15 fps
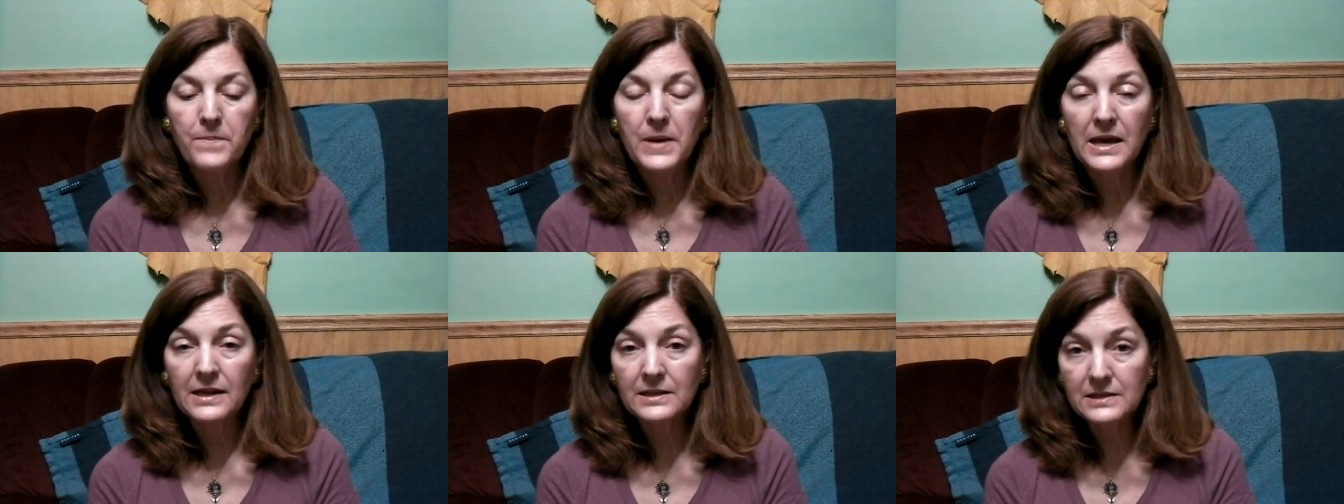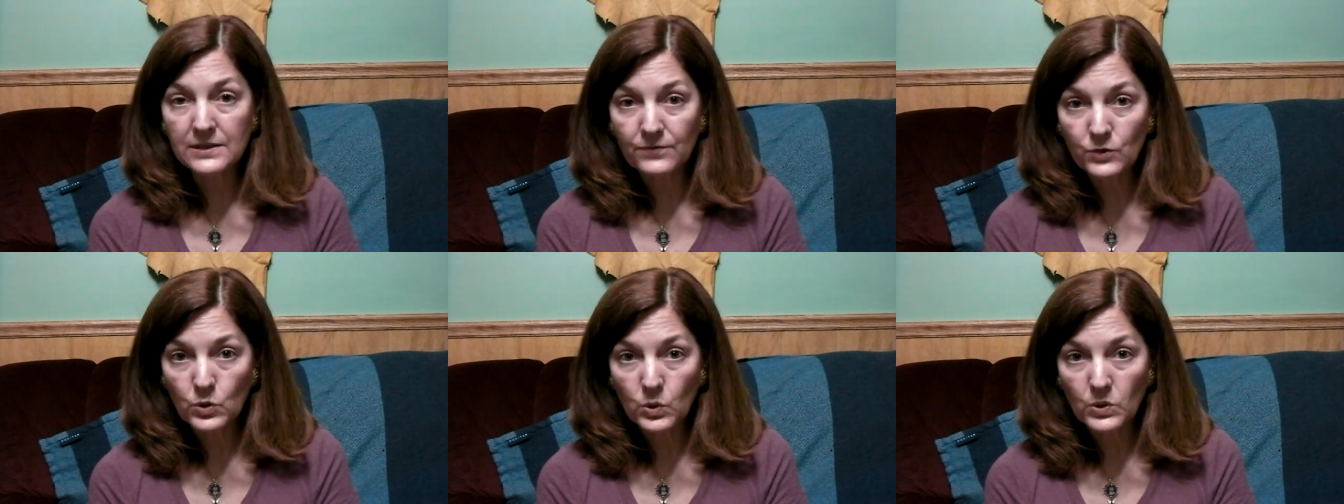
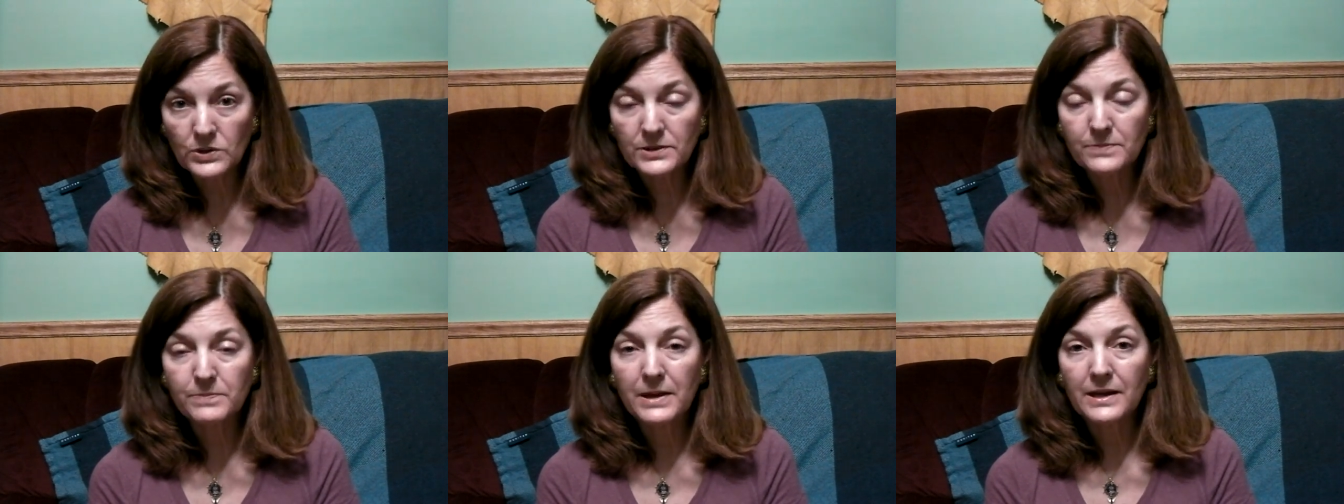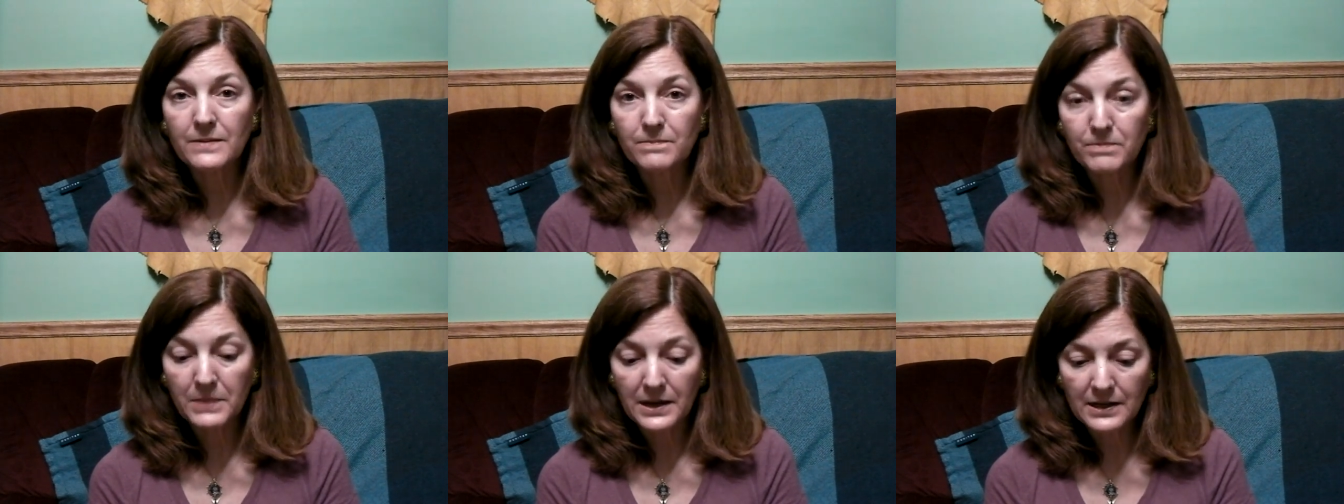Banks, of course,
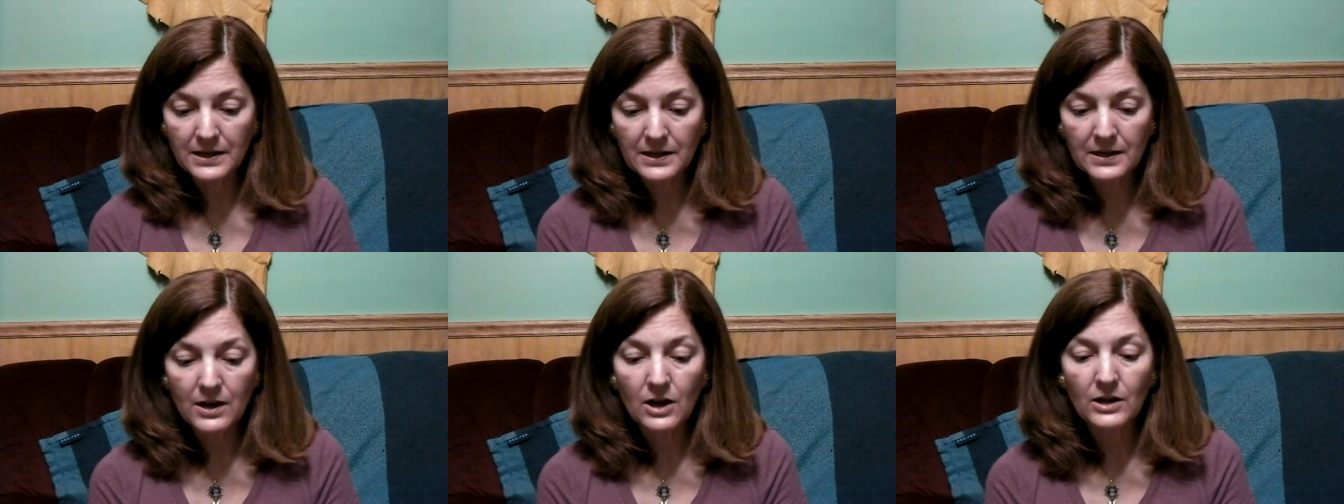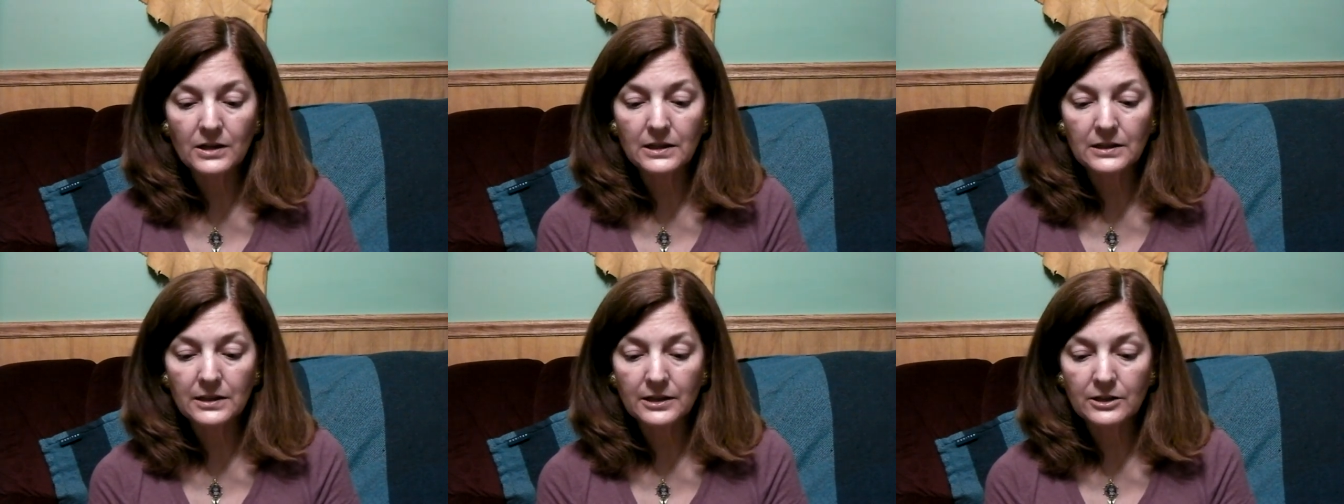make money
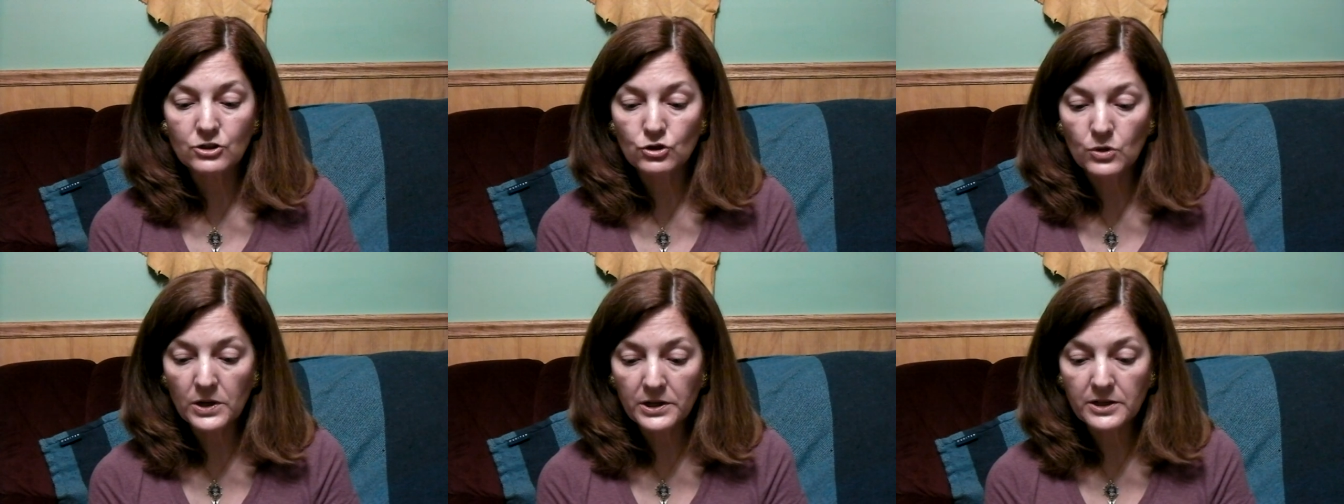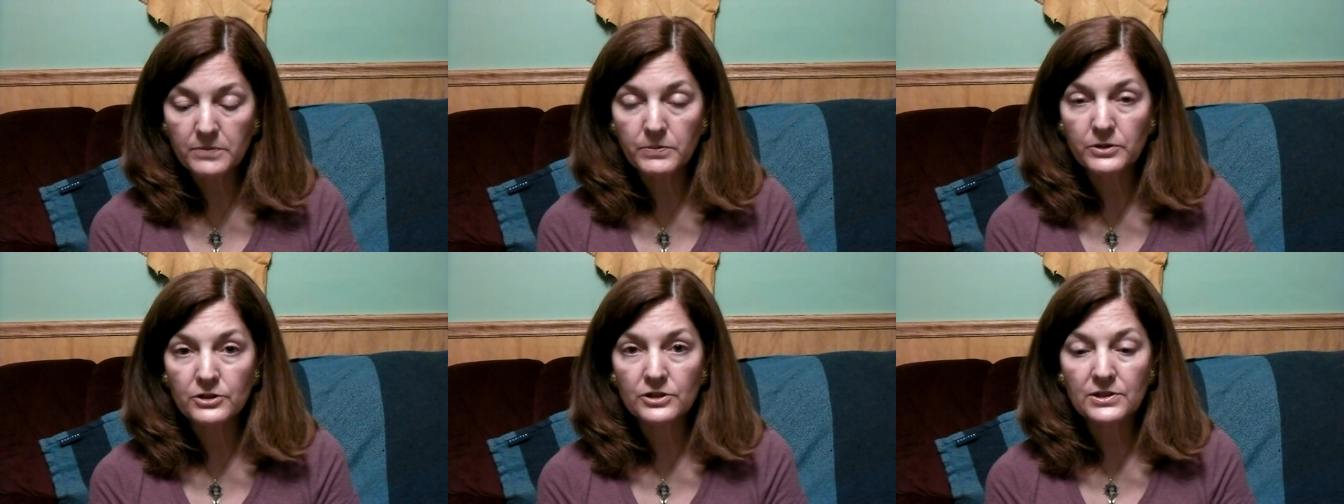on
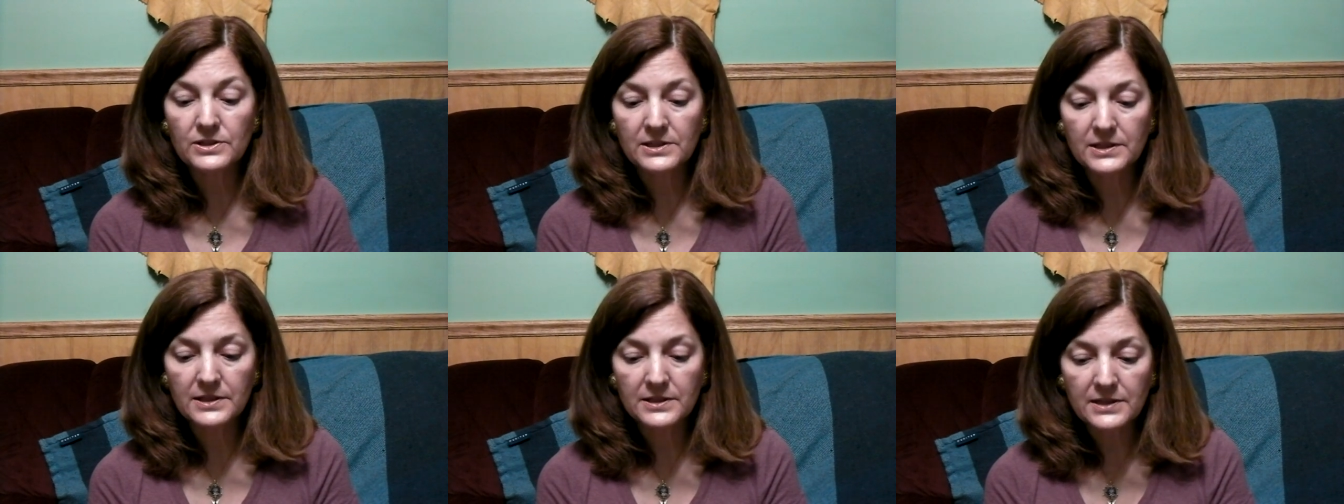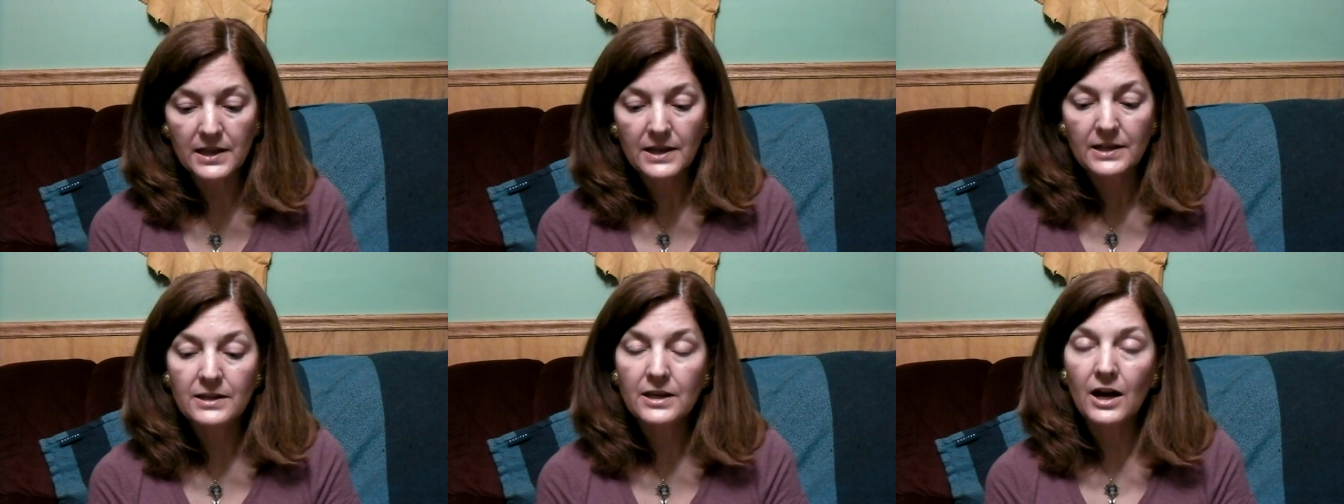electronic purchases,
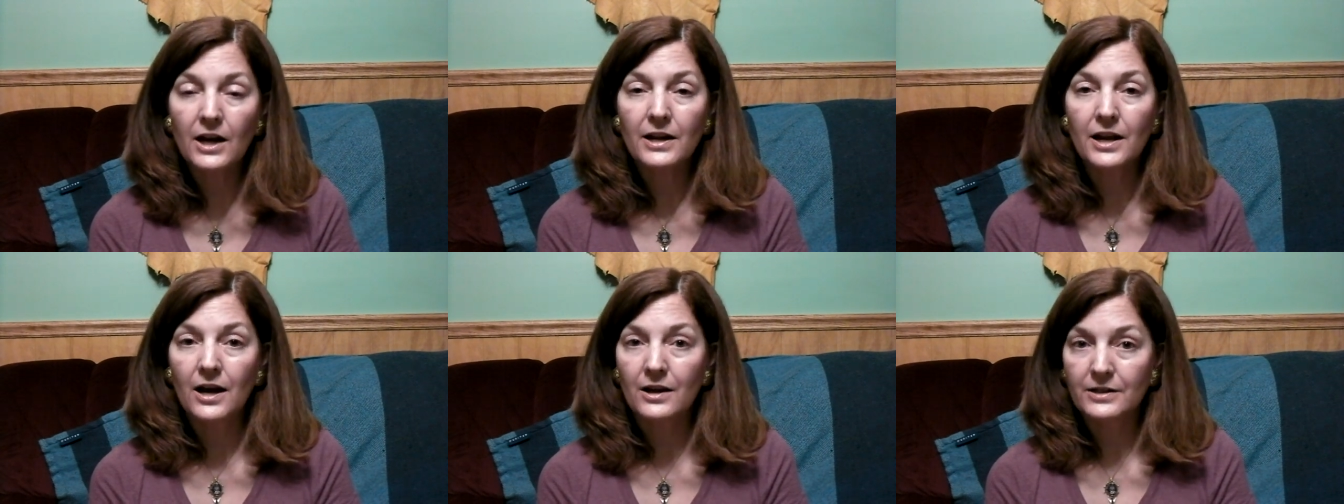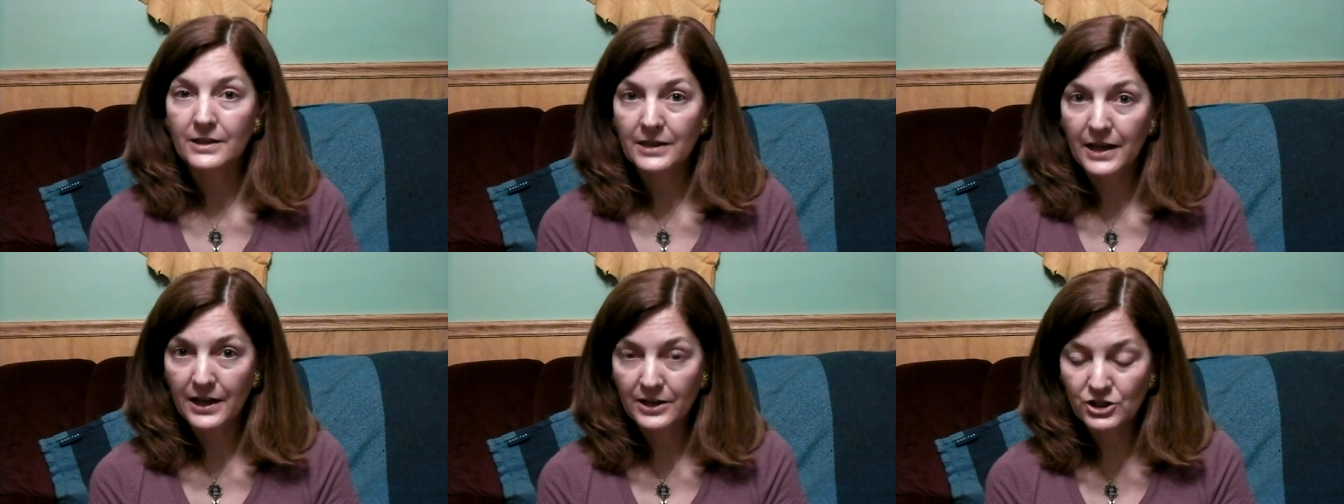not on
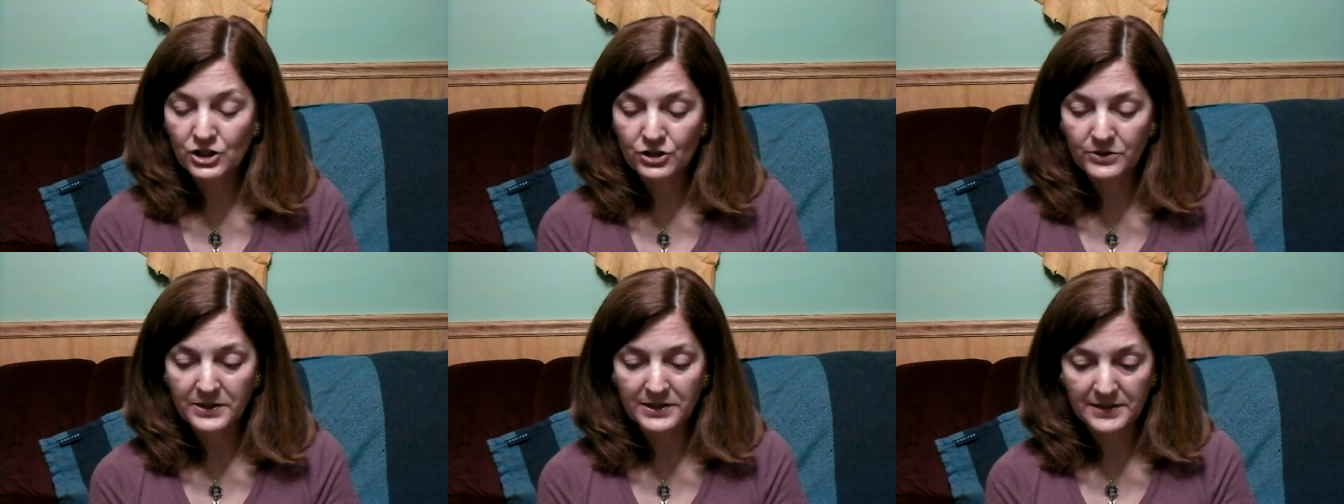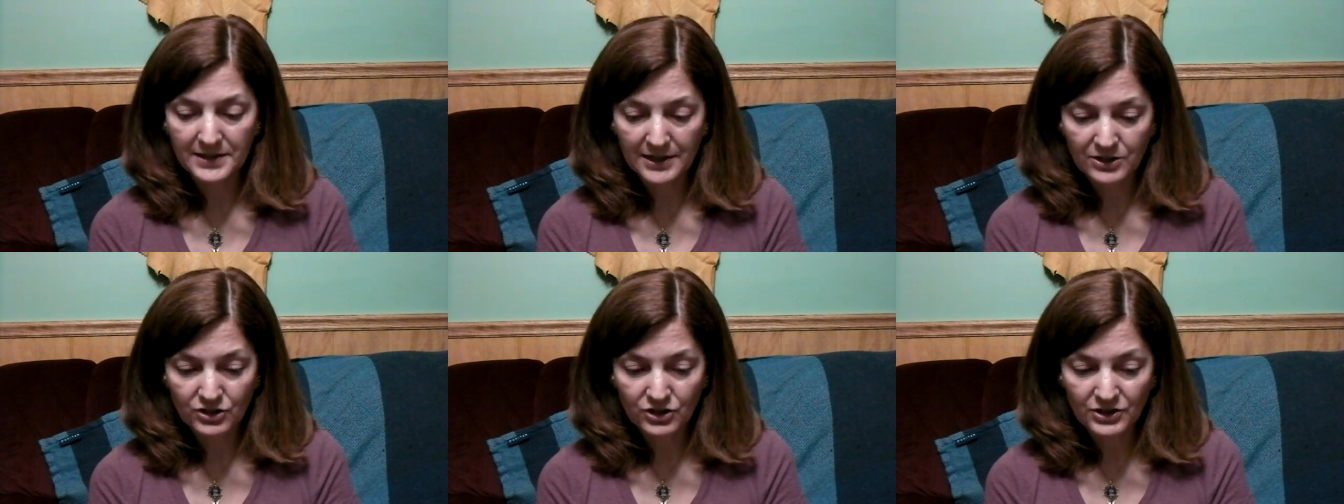cash
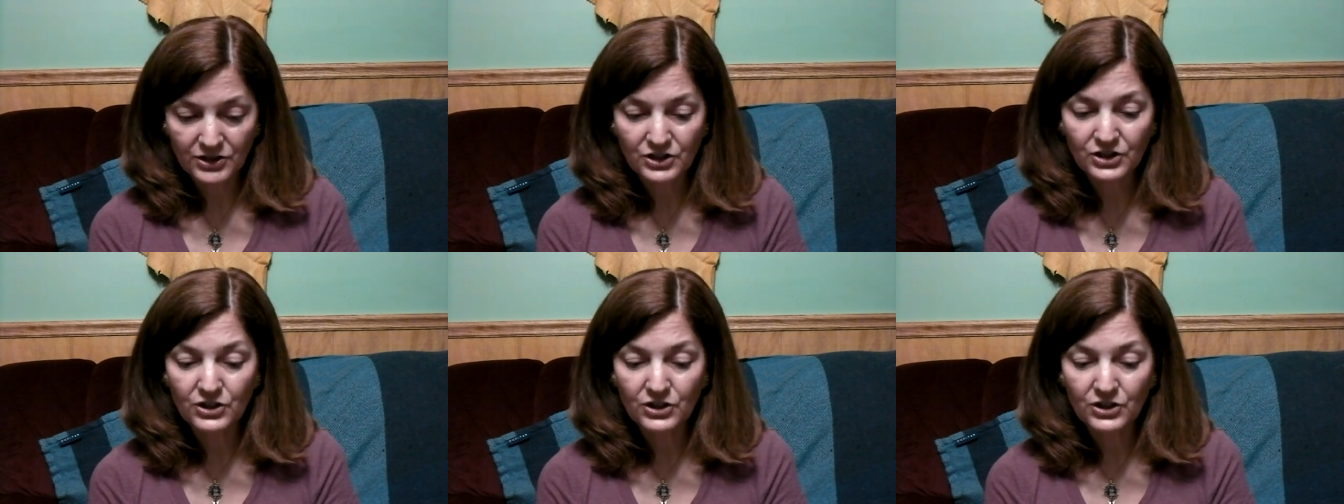transactions.